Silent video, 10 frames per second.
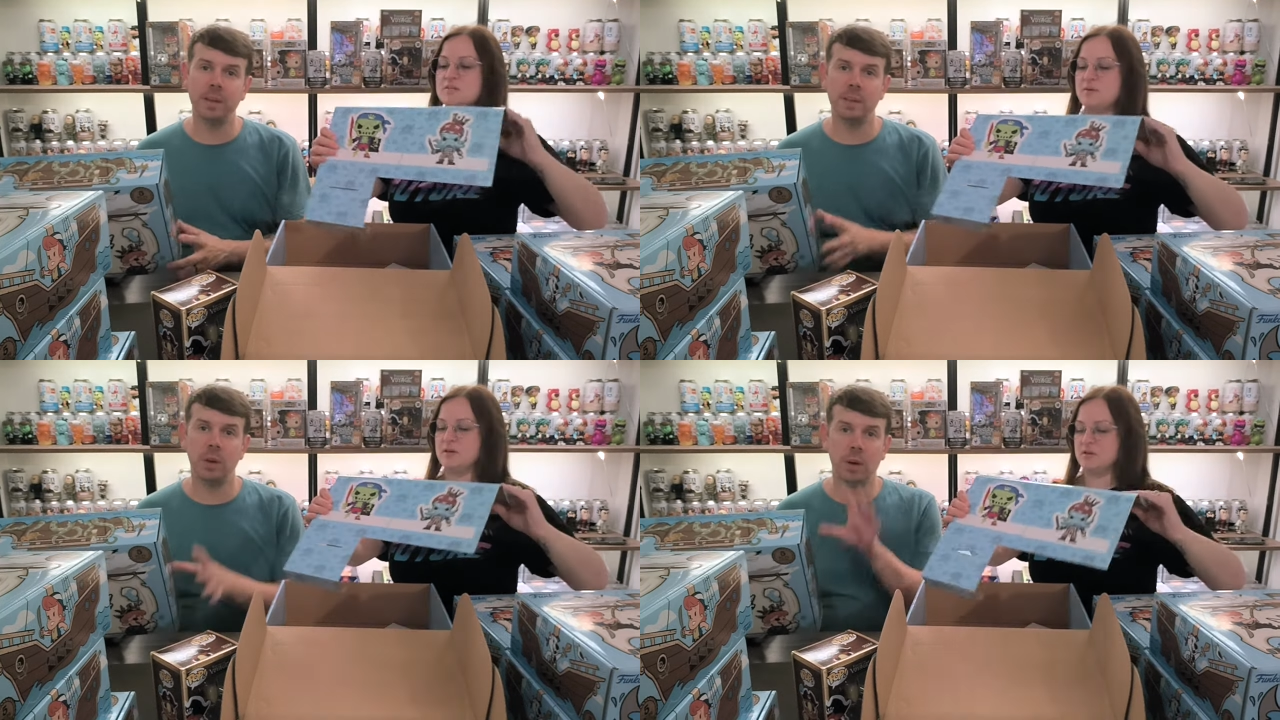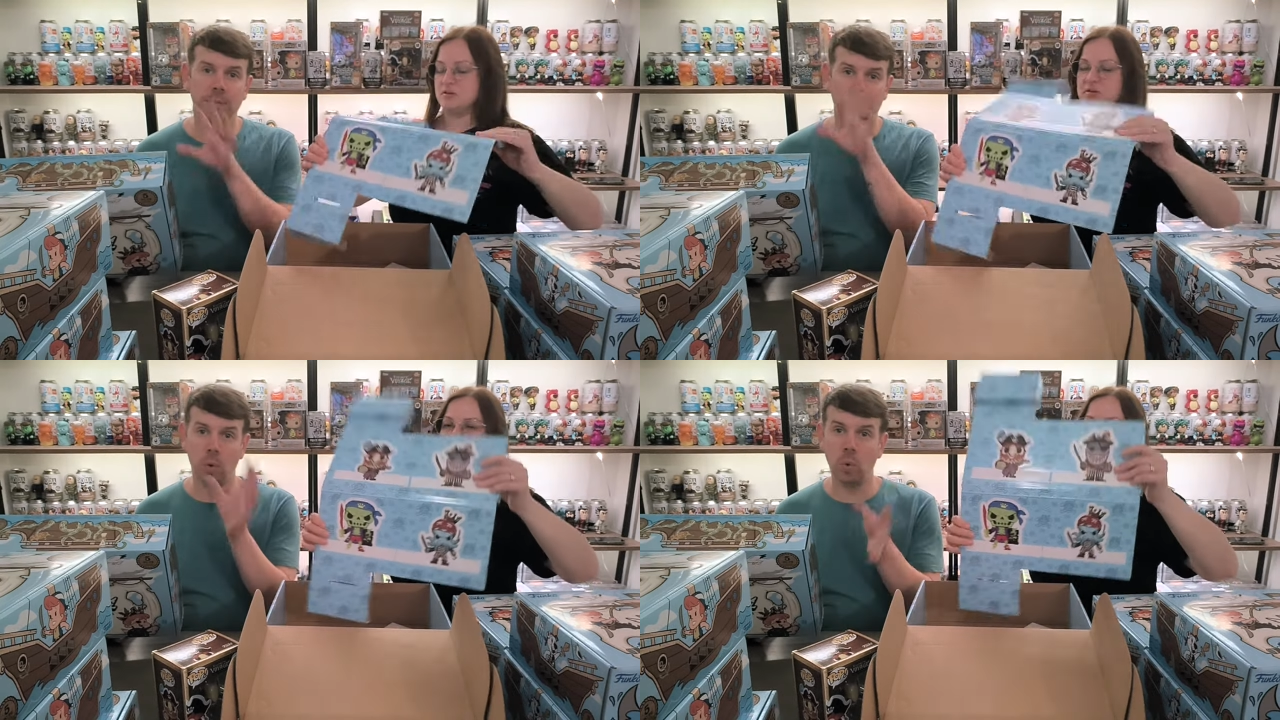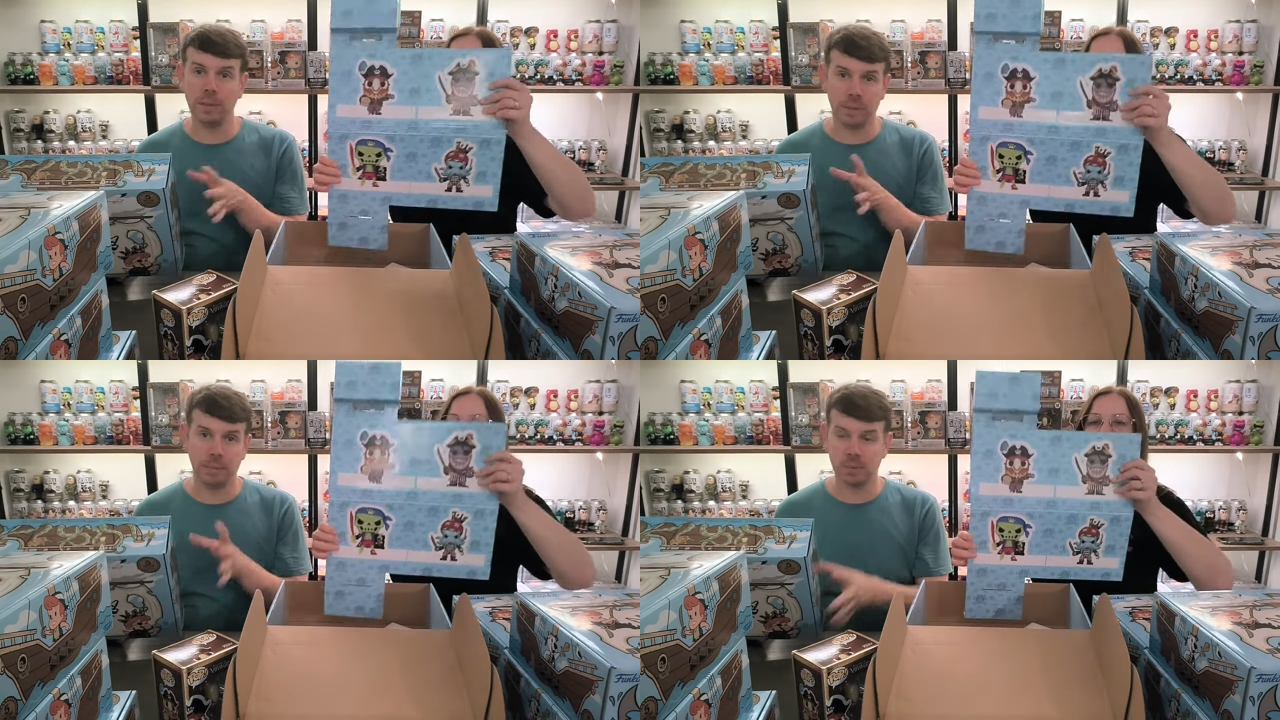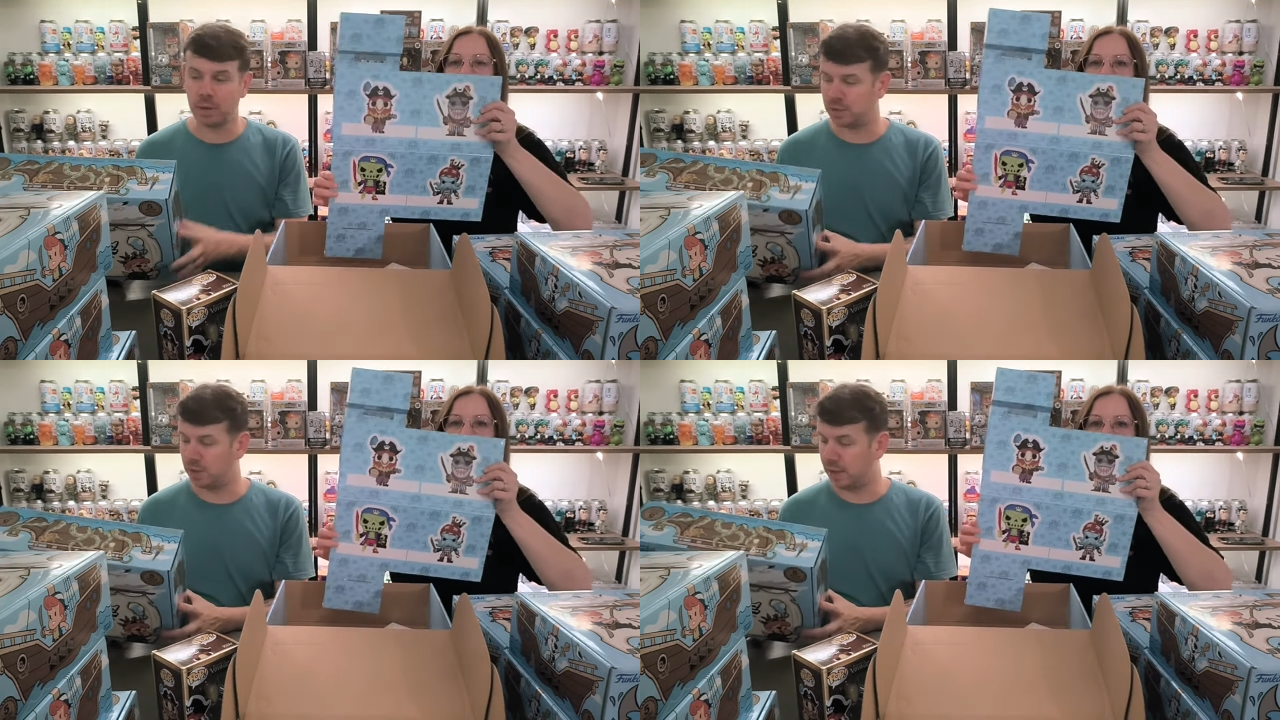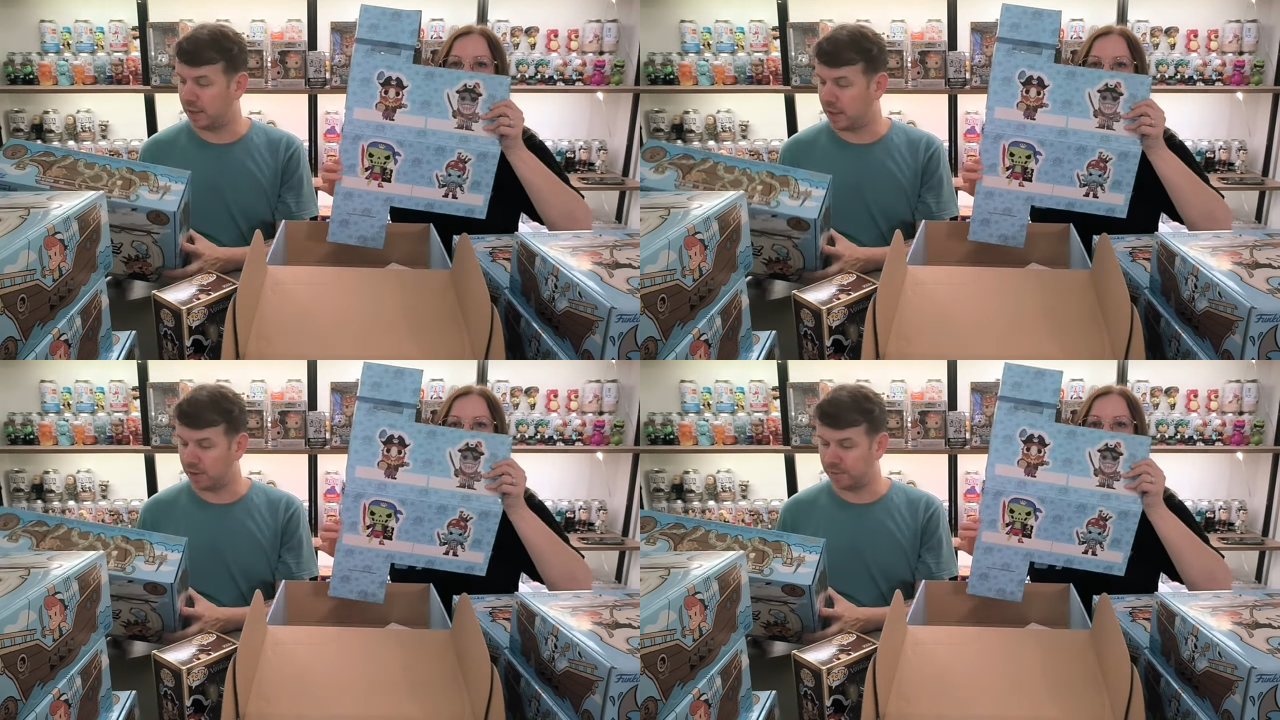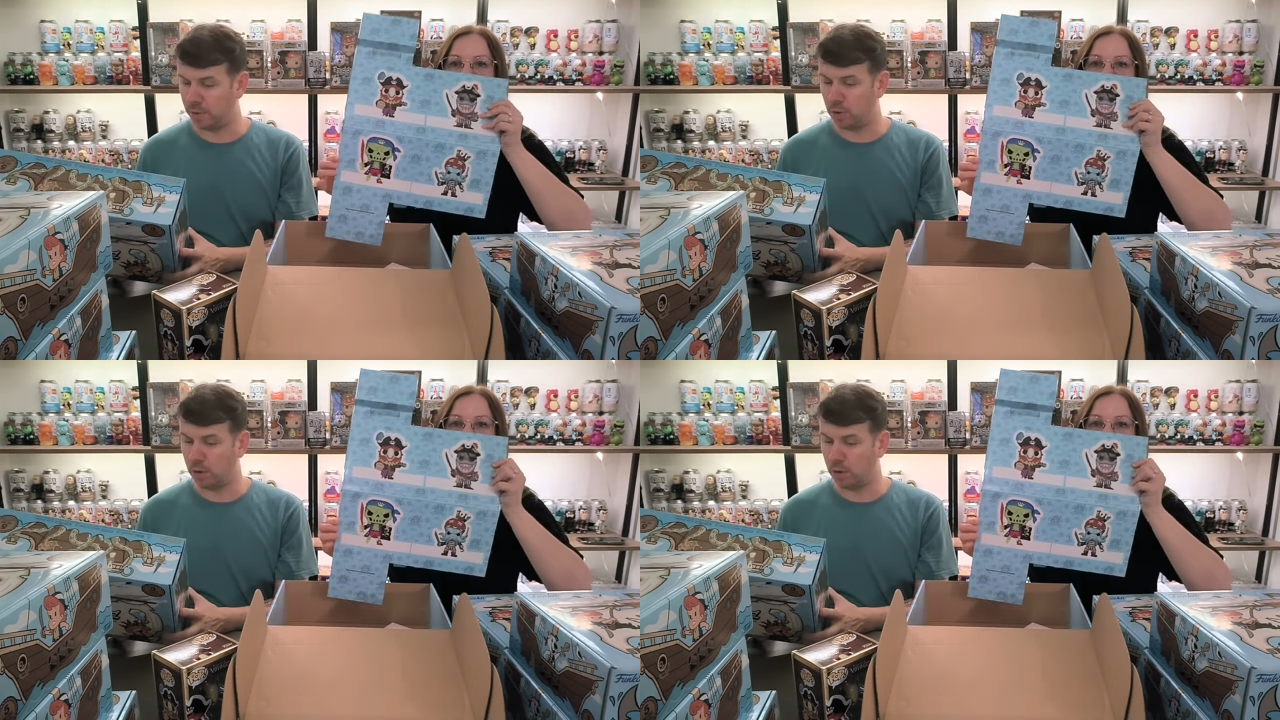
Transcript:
Speaker 1: of cool. all of them as well, so you get like four.